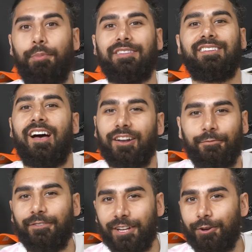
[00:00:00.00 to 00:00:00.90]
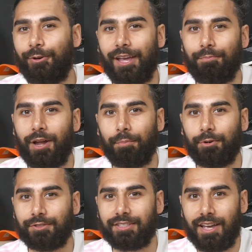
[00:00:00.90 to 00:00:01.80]
up a ton of video game
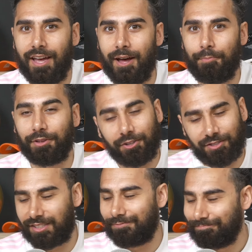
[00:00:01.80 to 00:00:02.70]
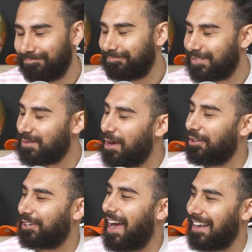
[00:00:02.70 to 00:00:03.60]
numbers. But there's some
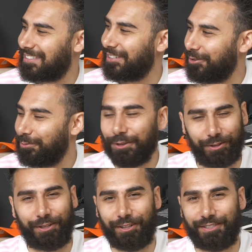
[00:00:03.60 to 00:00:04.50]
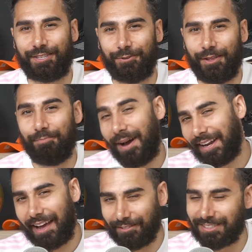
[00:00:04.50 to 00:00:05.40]
other guys that are really good too that
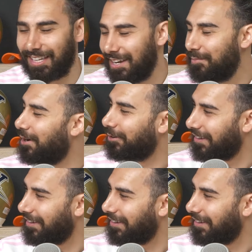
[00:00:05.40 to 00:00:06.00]
might have a say about it.